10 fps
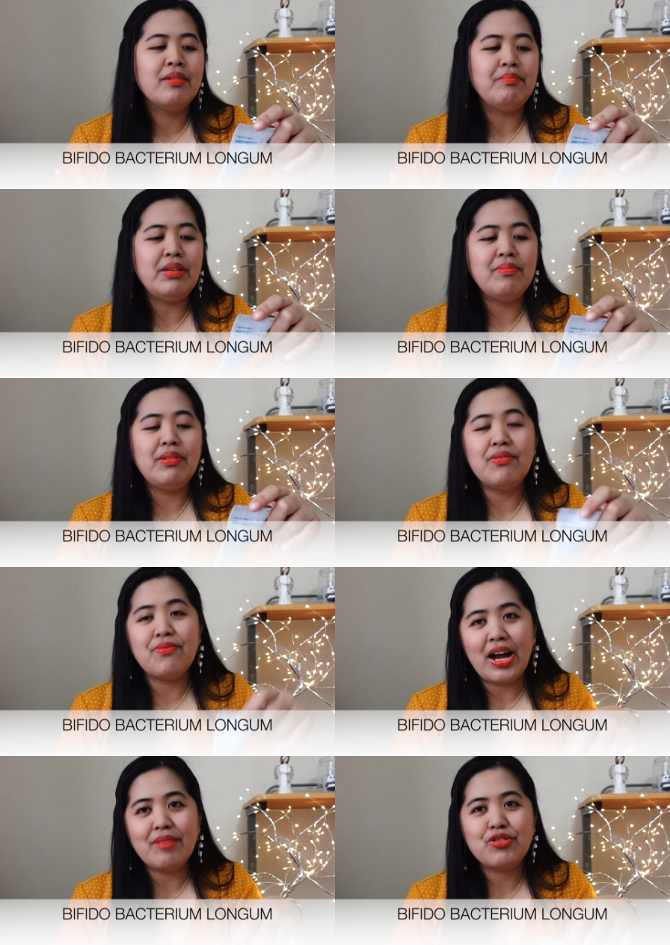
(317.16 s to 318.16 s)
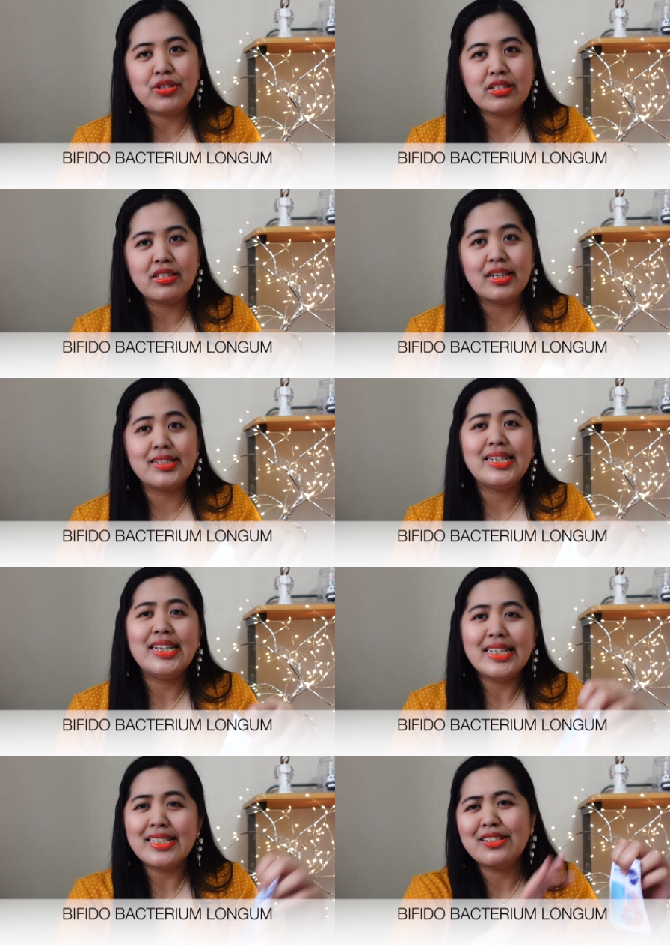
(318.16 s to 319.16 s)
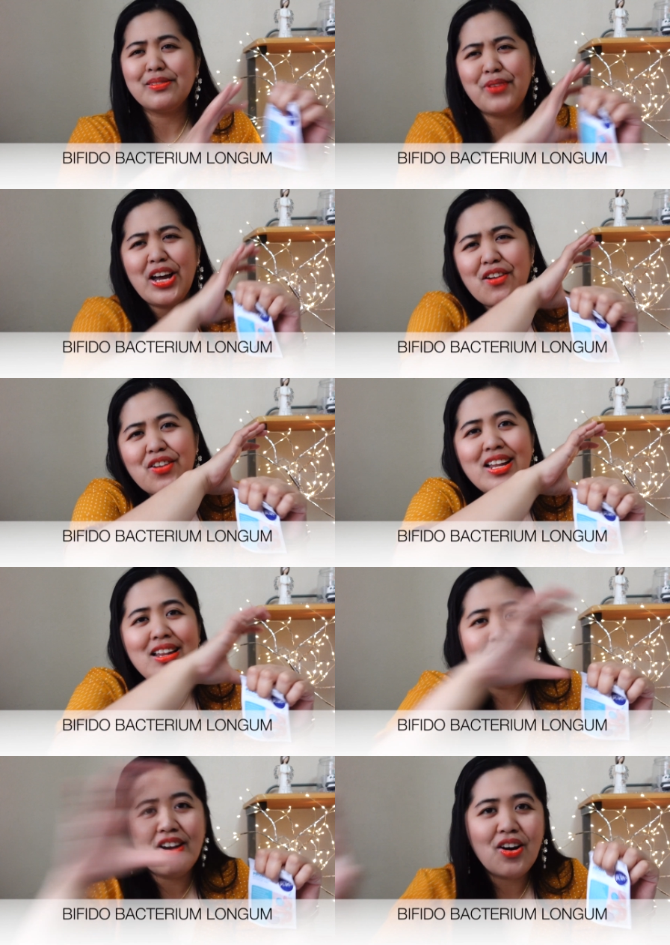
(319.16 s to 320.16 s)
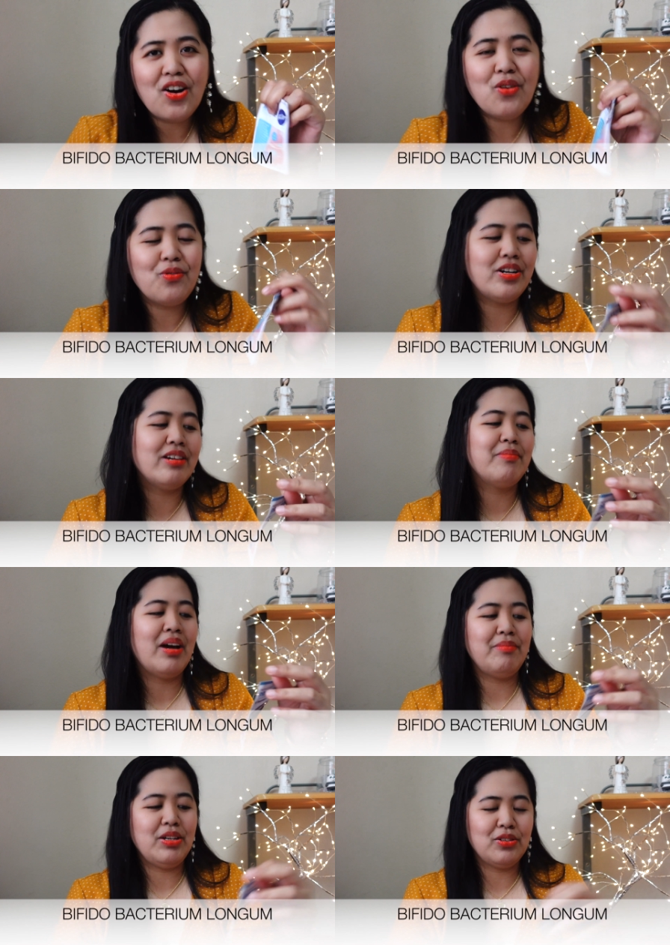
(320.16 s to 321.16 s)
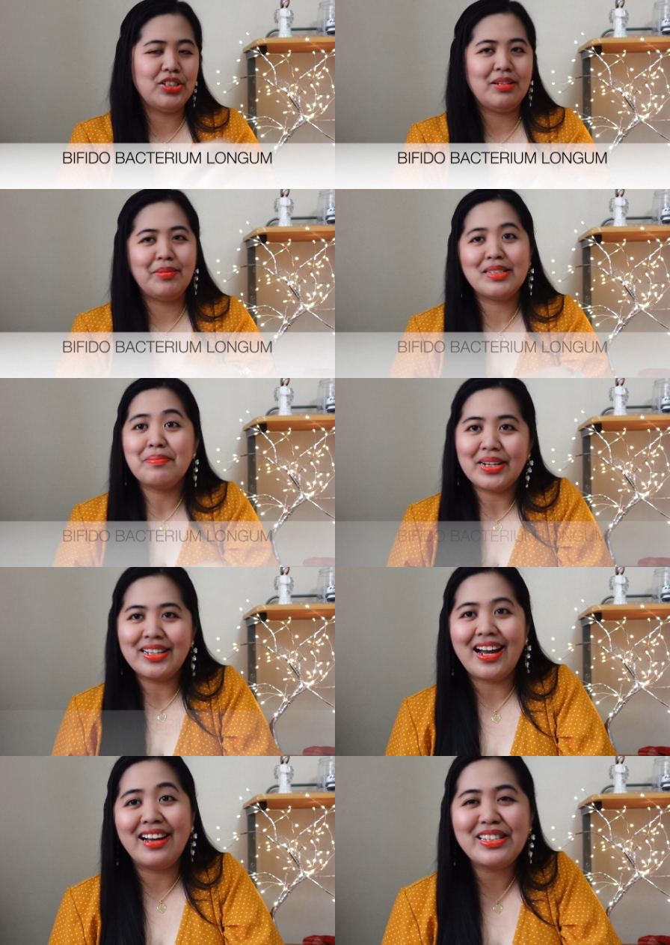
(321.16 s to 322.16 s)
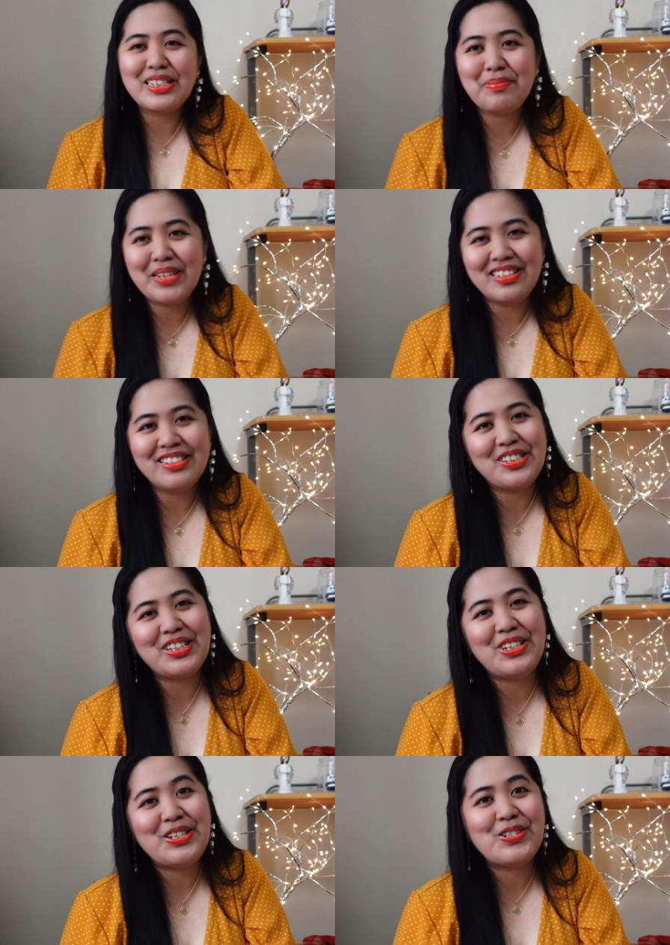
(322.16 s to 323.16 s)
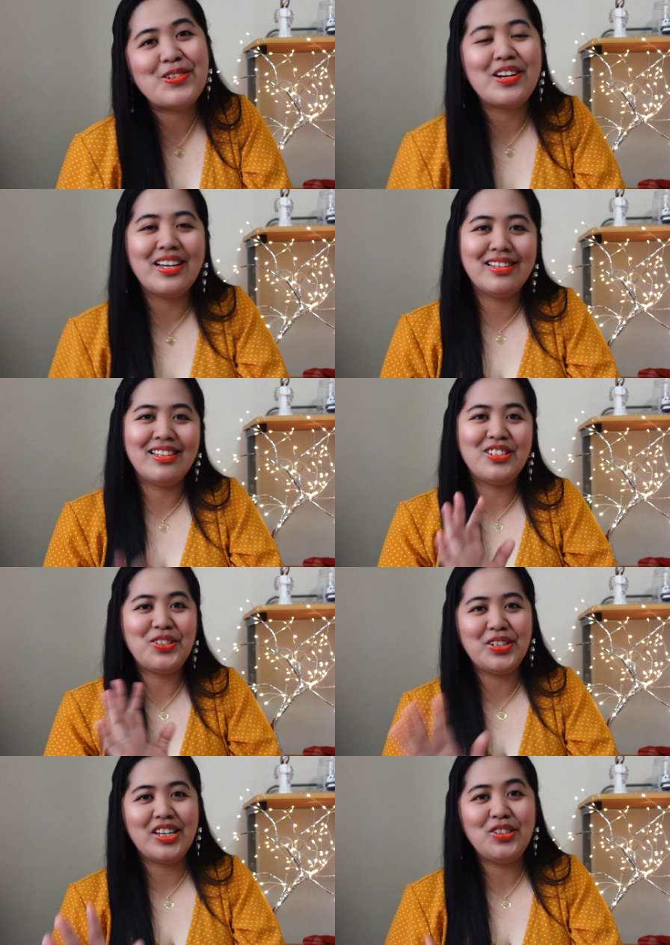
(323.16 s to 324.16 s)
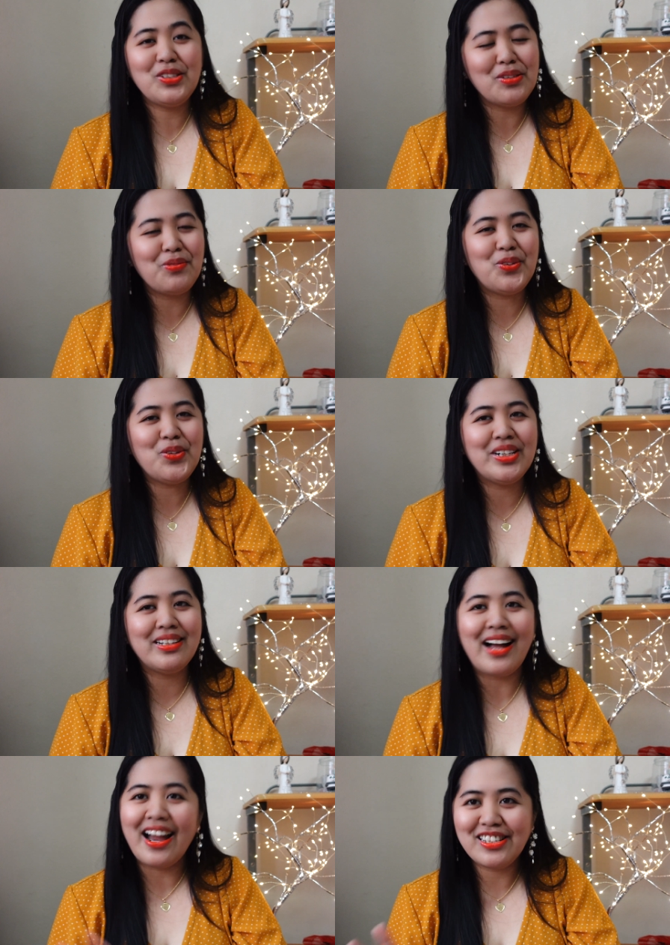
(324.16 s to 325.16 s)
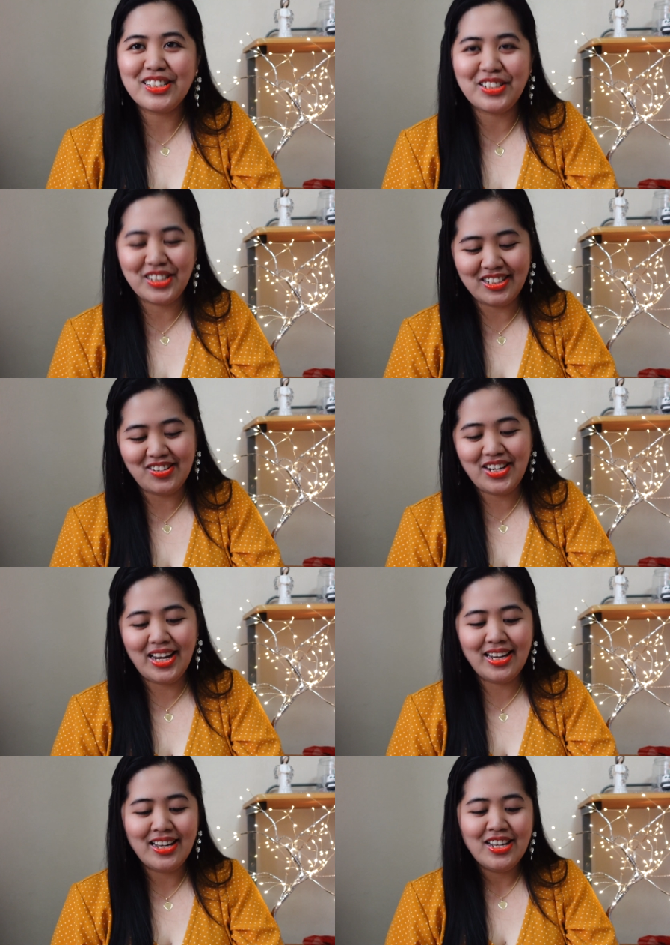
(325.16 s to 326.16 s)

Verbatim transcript: B B five three six? It's very long word, my amigos and amigas, but I'll explain it to you uh, through the use of Google. I search it, okay?